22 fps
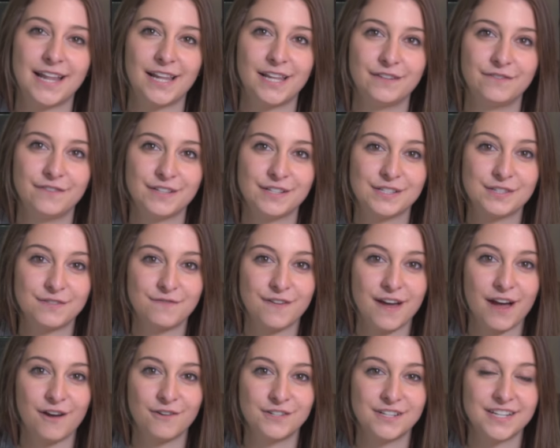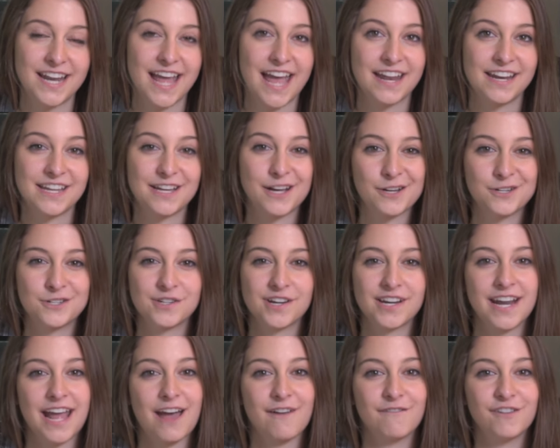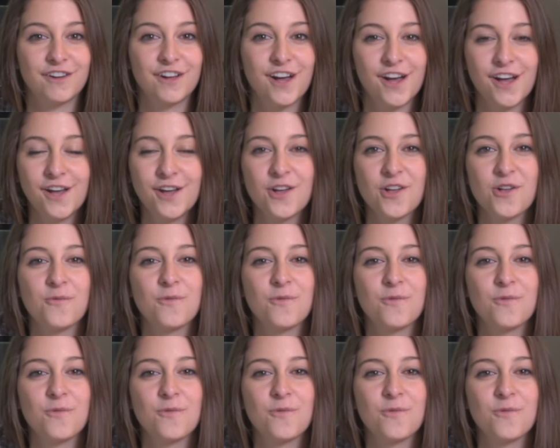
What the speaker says: elephants found in any country in Africa,